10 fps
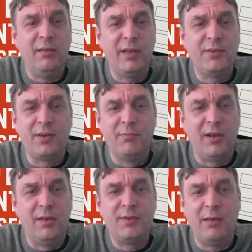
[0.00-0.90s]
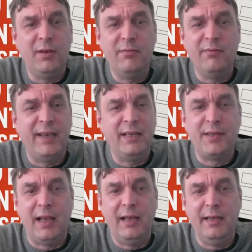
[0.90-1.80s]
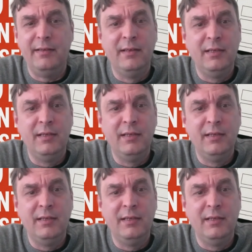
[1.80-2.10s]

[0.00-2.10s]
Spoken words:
because sometimes that we can fix that in